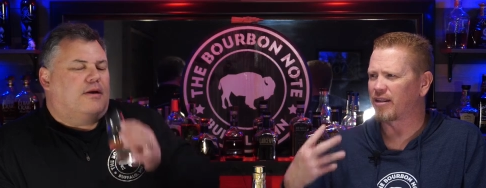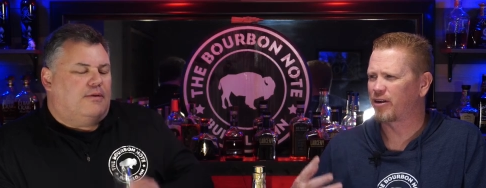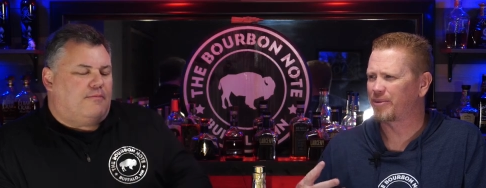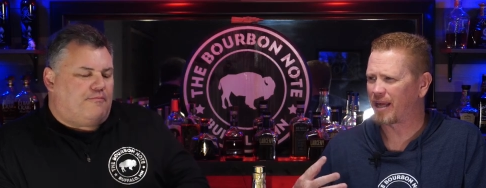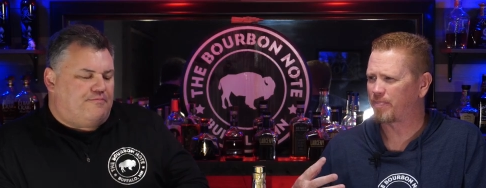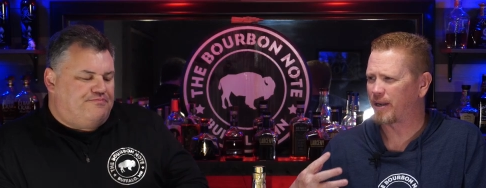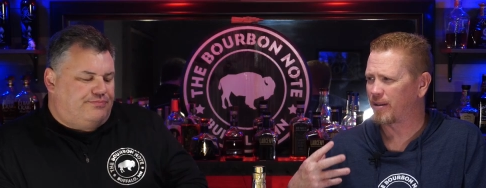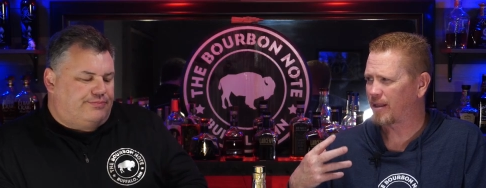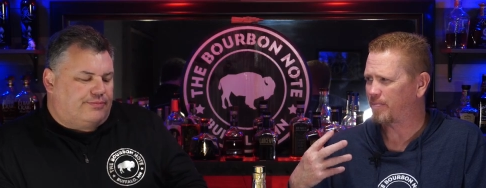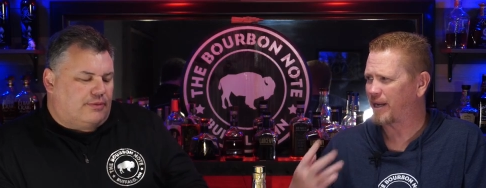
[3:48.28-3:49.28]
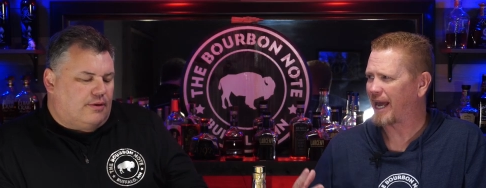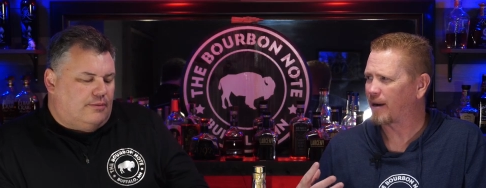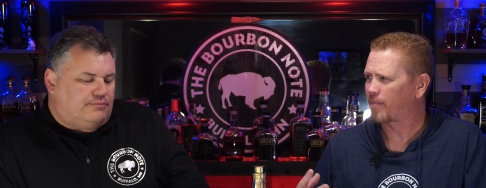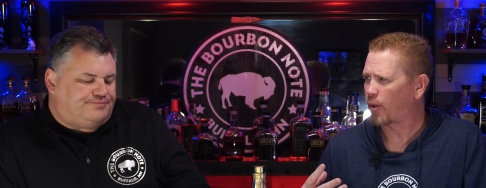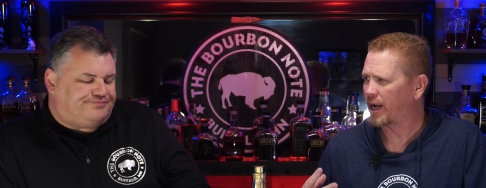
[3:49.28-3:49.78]
Speaker 1: a little bit of that the
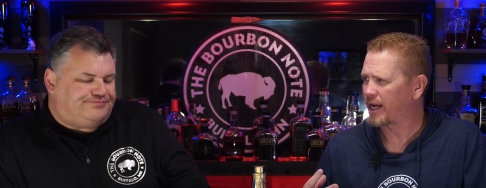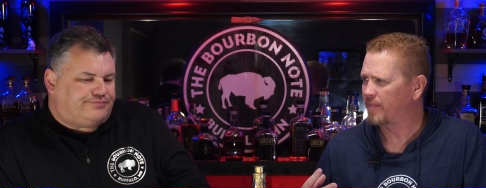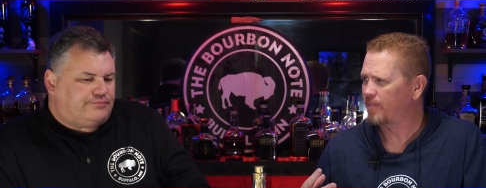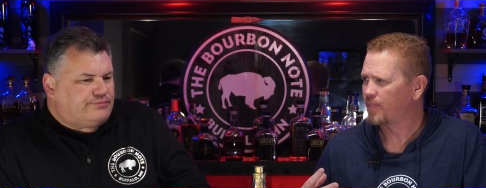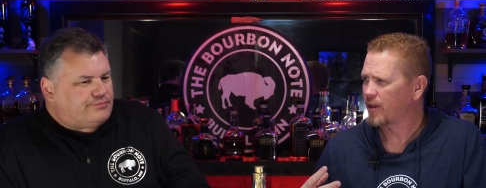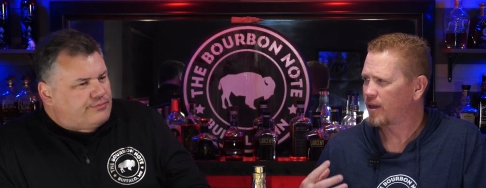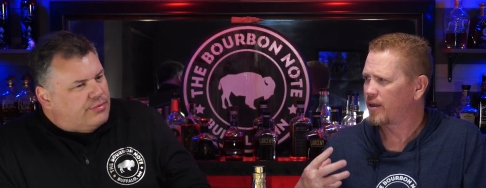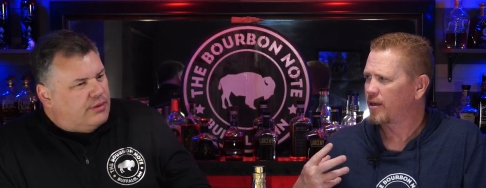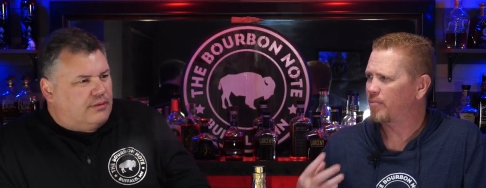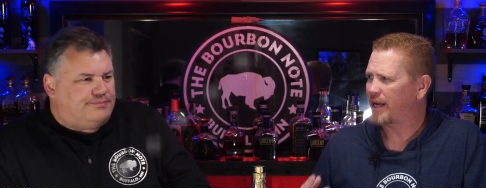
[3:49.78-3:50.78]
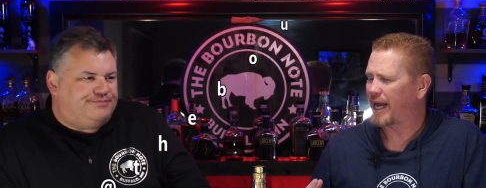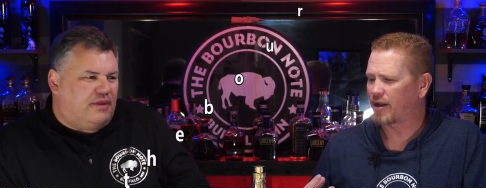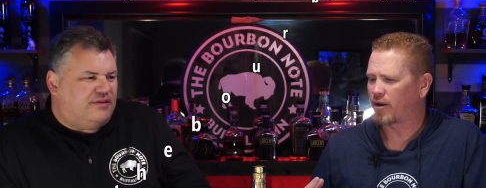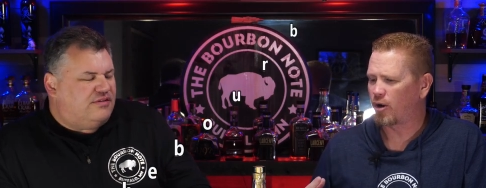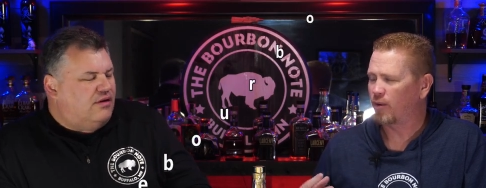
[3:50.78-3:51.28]
banana bread,
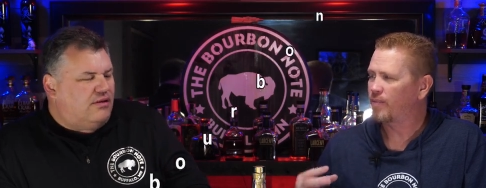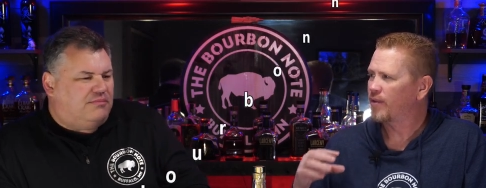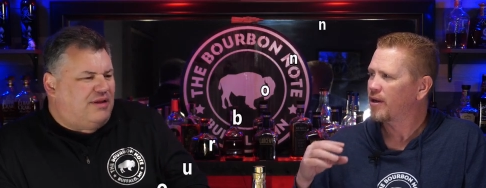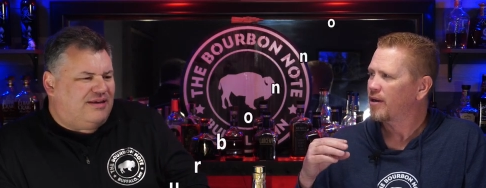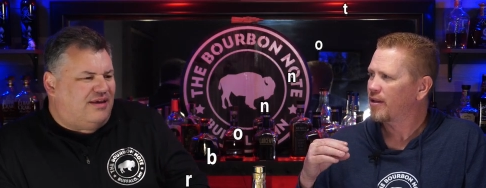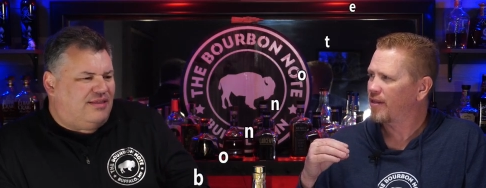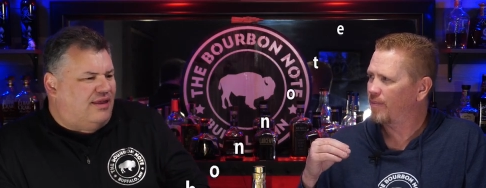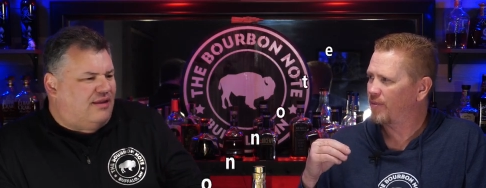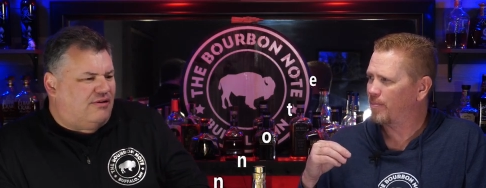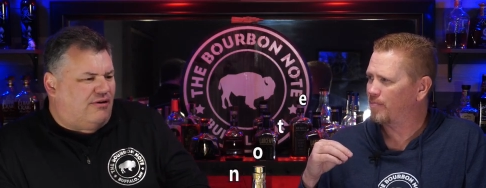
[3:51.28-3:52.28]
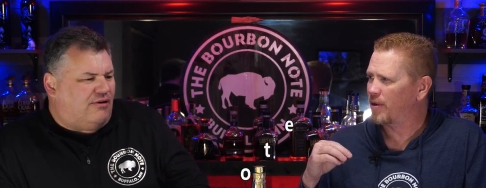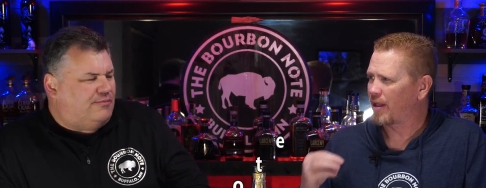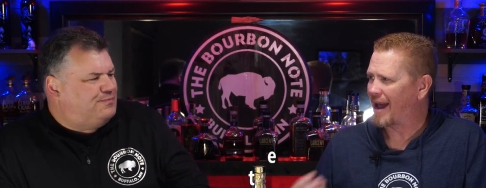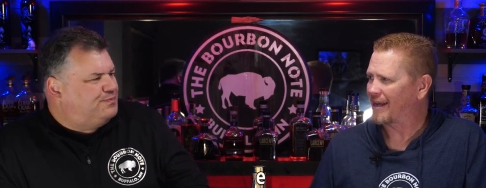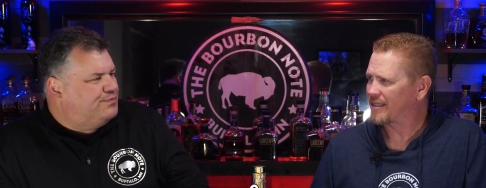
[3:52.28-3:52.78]
banana
Speaker 2: note. Still, I'm not getting that. The
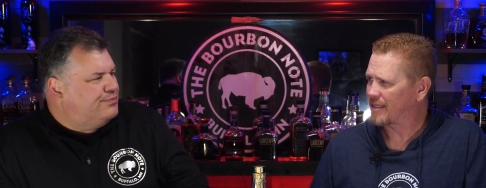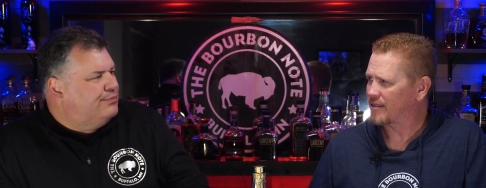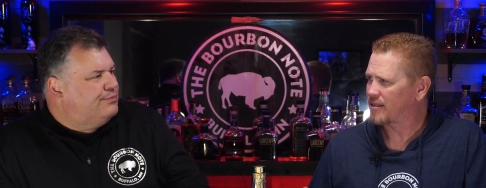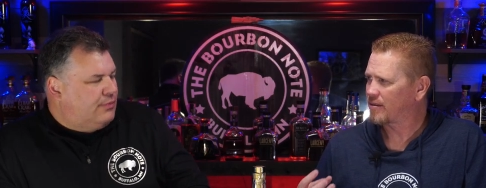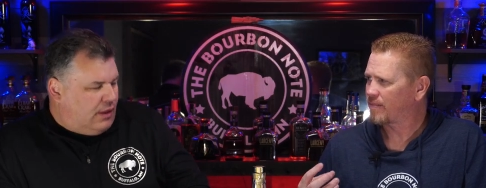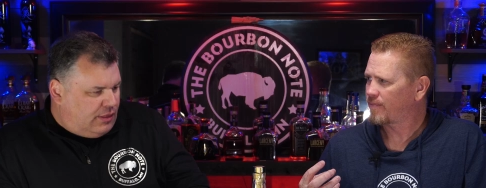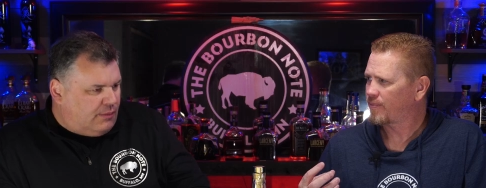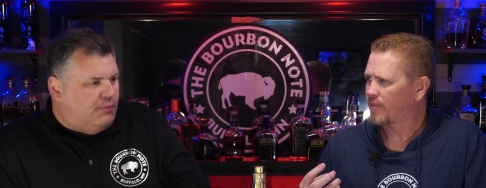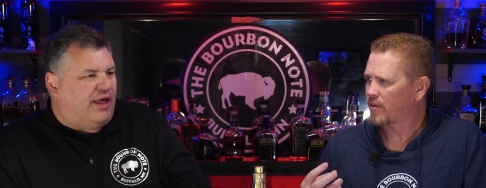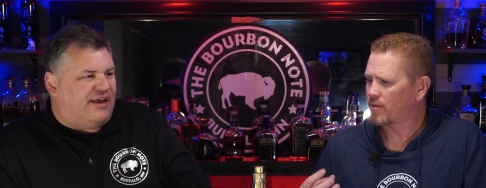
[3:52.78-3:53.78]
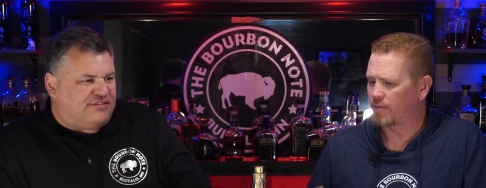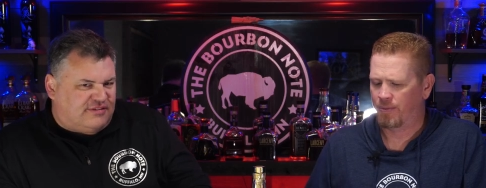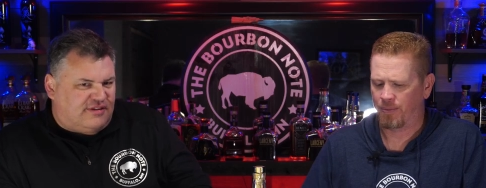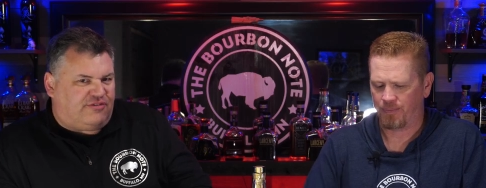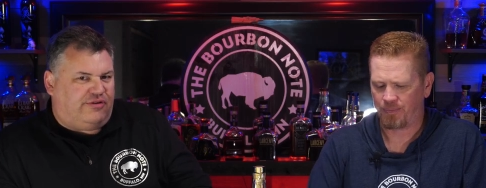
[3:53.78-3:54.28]
molasses. The
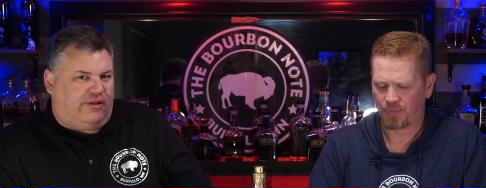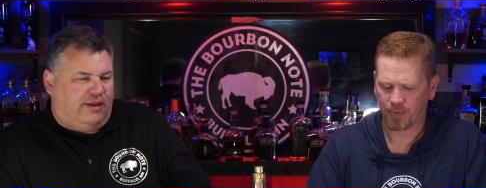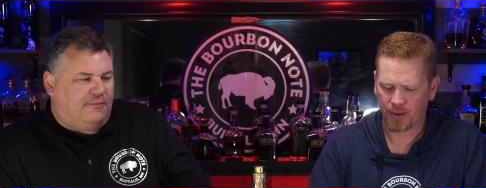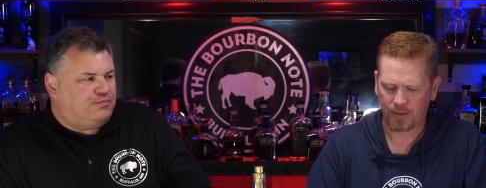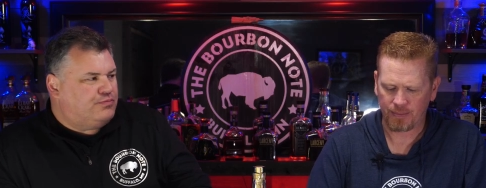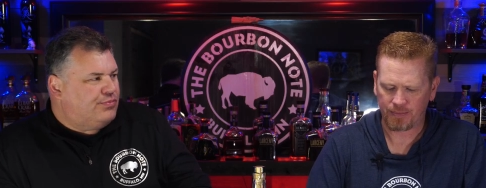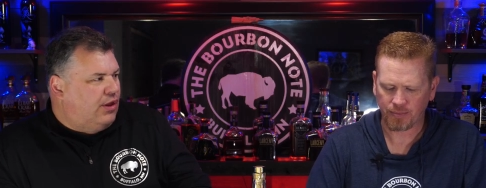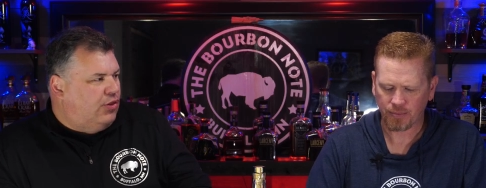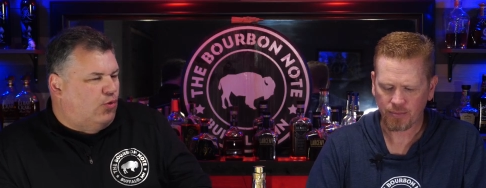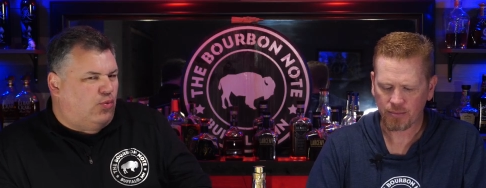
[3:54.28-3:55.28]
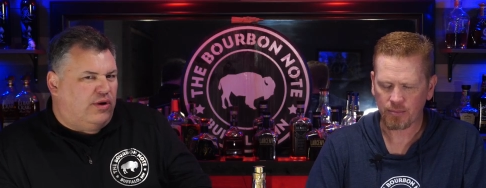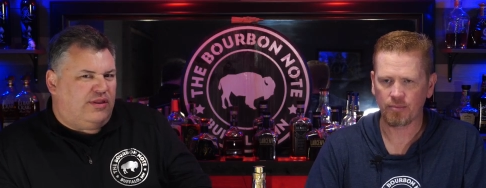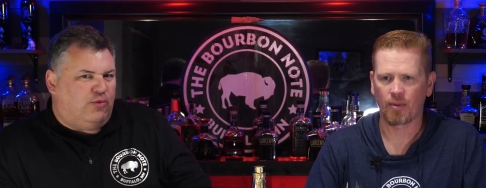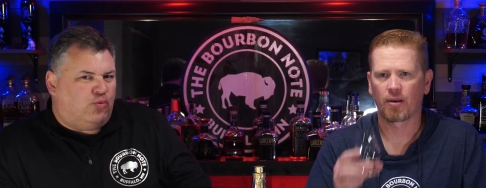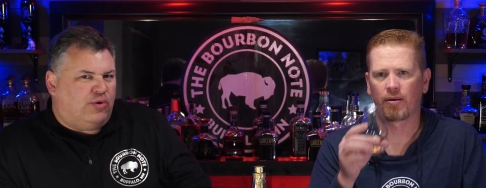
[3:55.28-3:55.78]
molasses, definitely. The
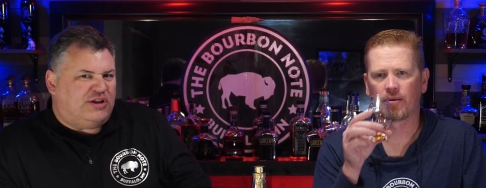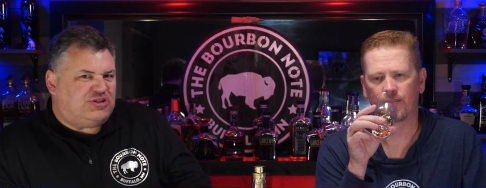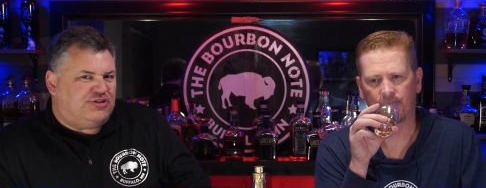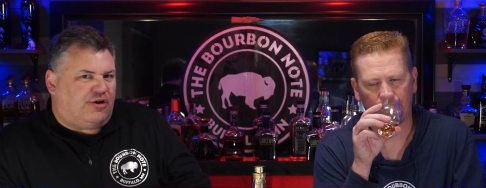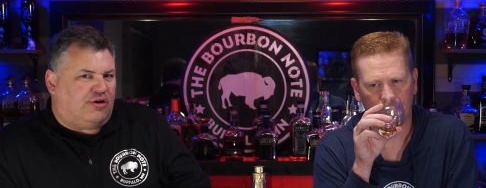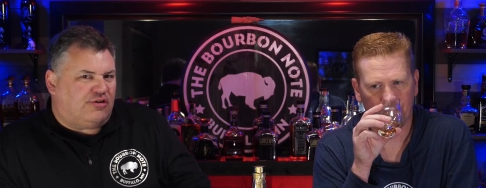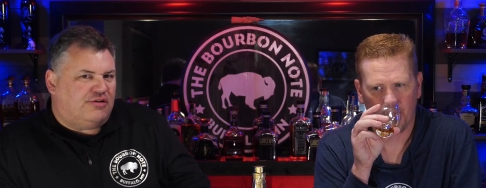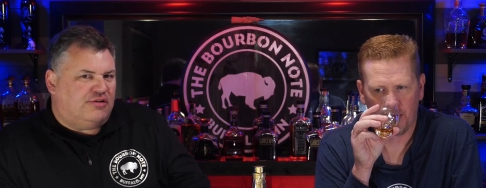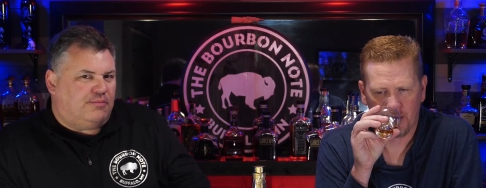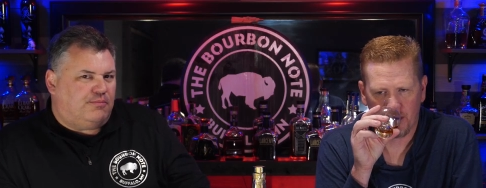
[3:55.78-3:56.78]
really rich, dark,